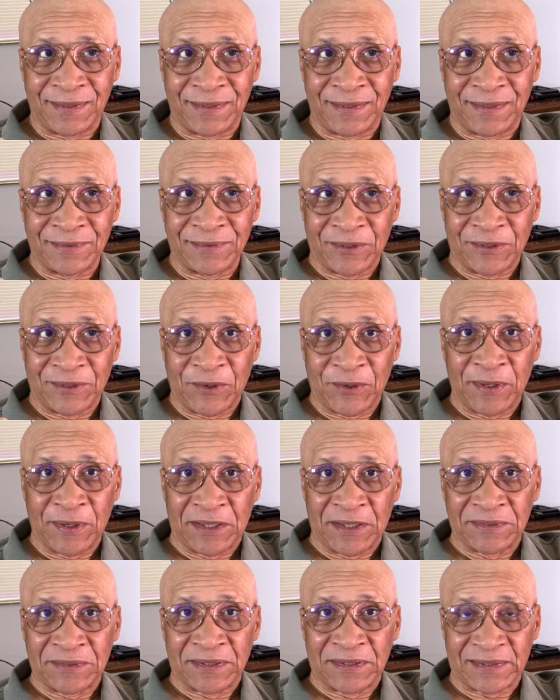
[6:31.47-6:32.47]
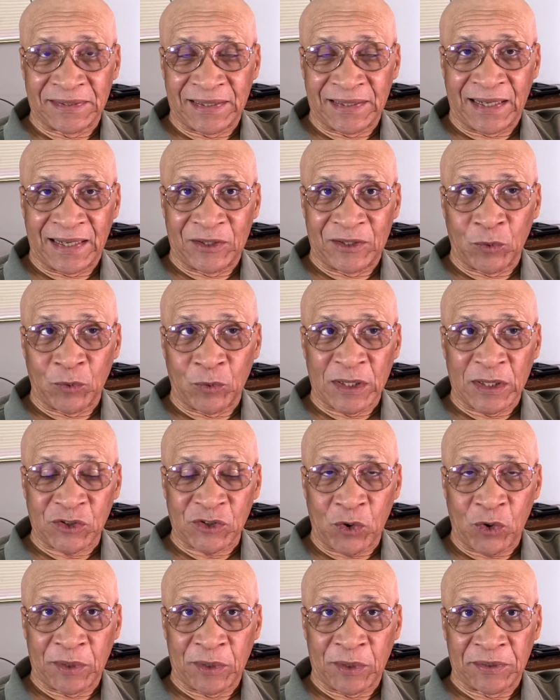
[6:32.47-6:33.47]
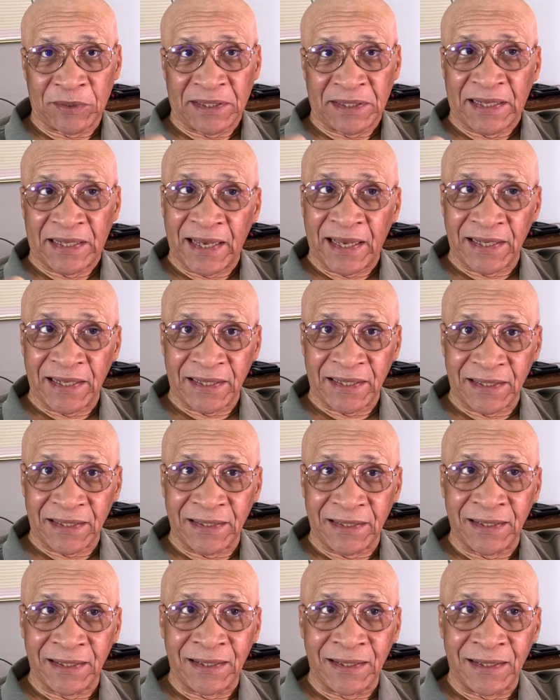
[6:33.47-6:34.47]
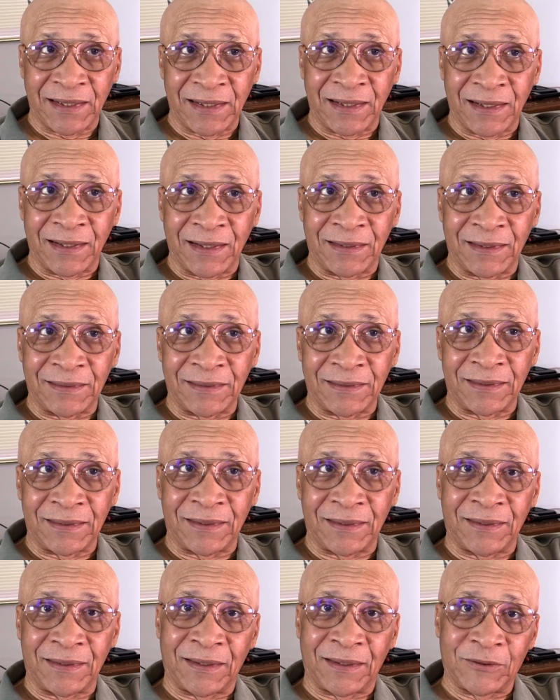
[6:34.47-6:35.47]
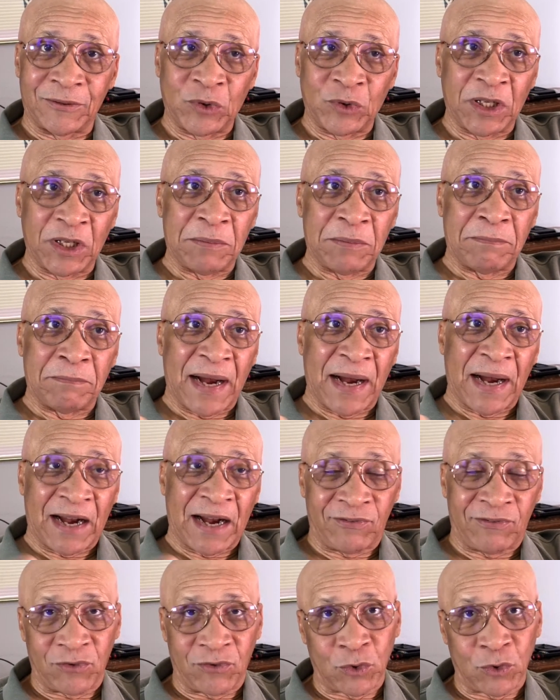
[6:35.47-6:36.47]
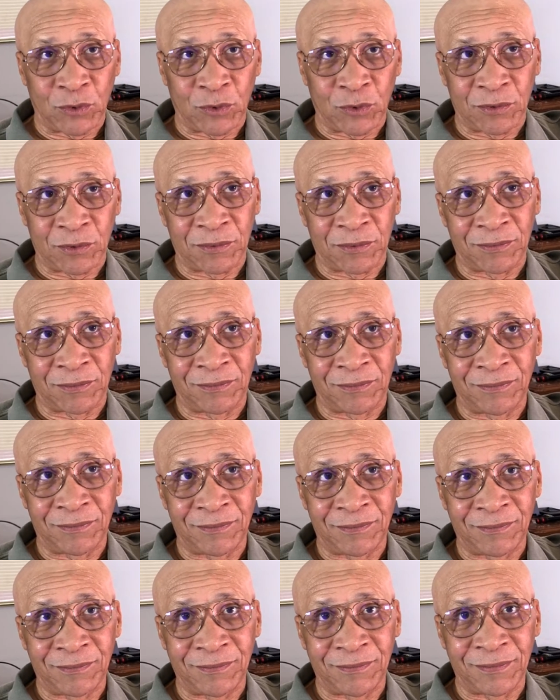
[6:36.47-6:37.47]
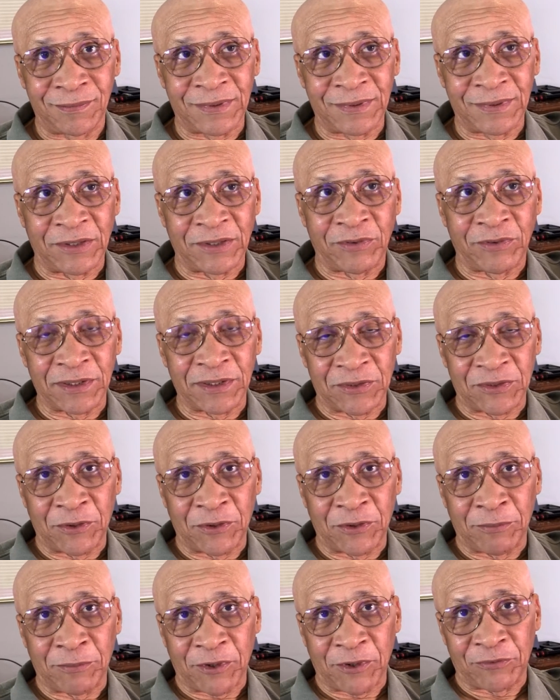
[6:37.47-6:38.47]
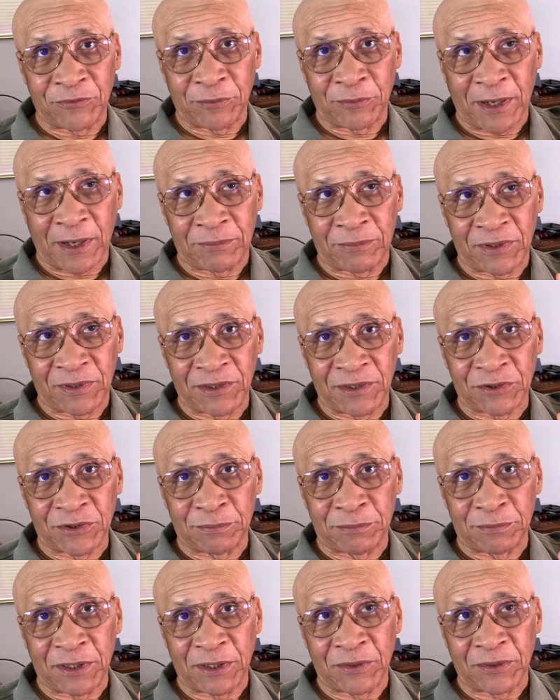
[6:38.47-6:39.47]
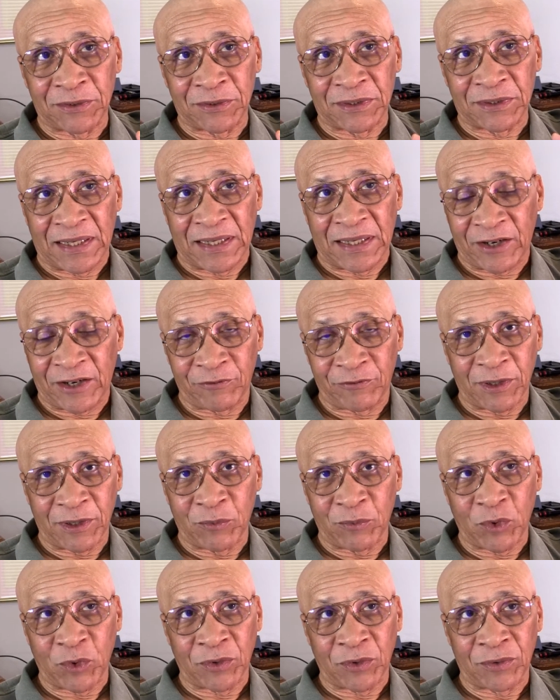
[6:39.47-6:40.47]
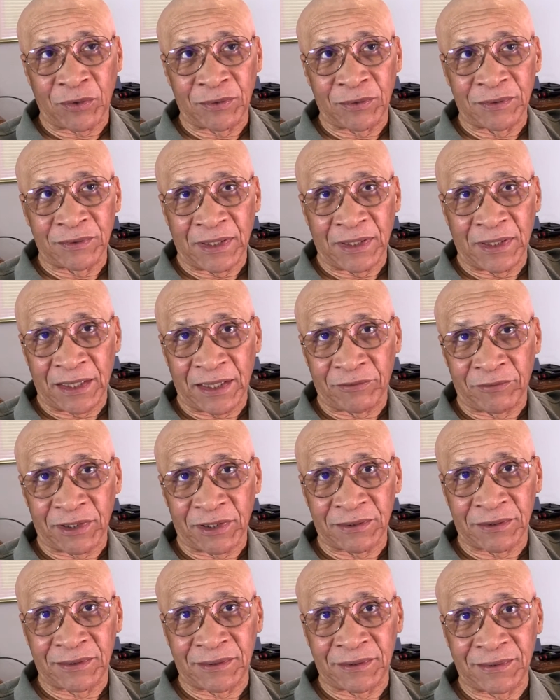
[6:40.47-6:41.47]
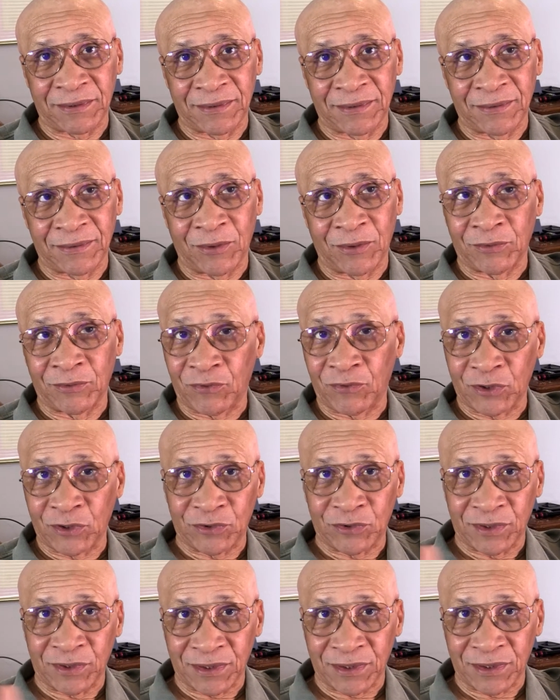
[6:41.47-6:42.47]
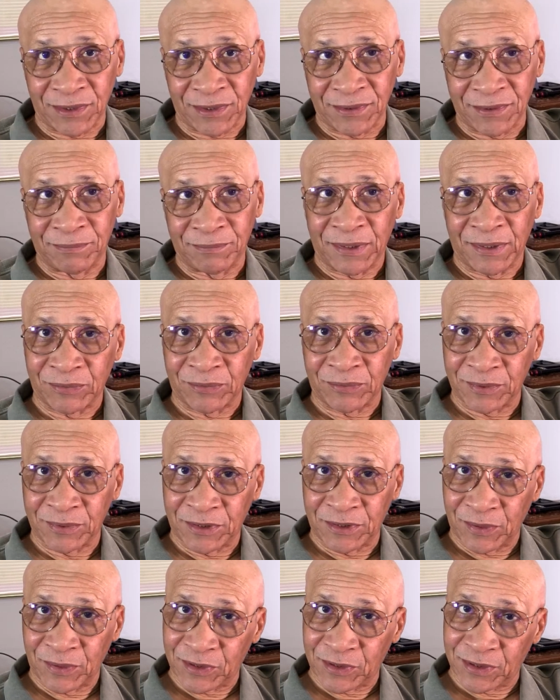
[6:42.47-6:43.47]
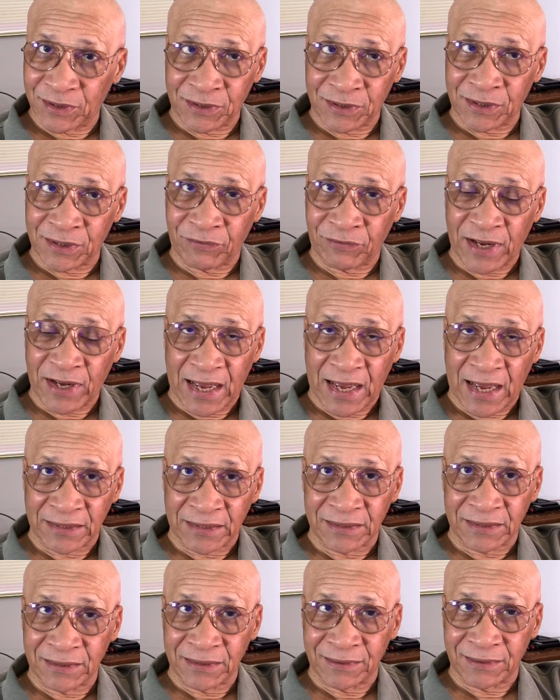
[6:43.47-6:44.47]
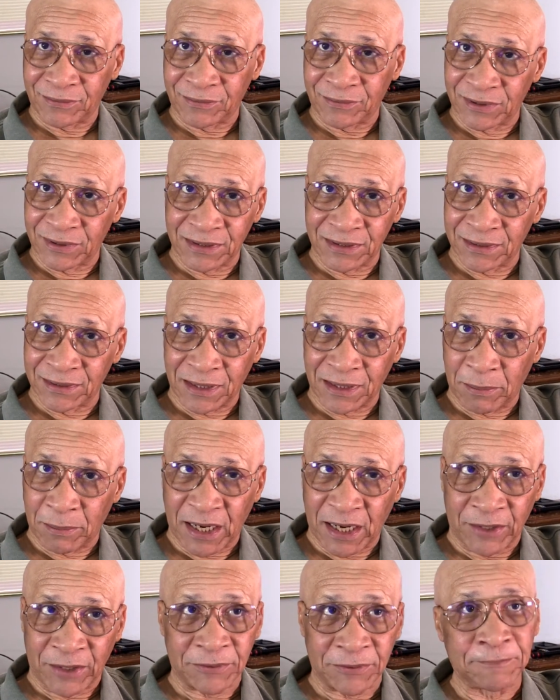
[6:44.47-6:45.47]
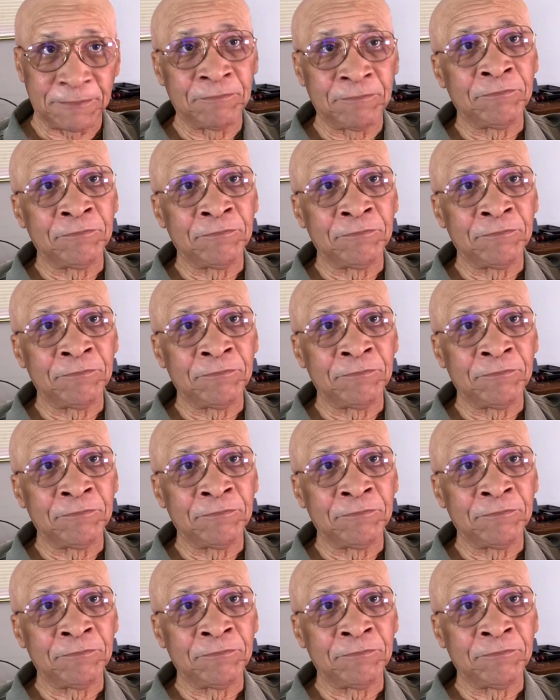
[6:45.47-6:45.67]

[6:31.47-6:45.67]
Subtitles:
know and understand what's going on in Haiti. You can baffle a great number of the population because a lot of them were illiterate, unfortunately. But it's a fact. It's written about.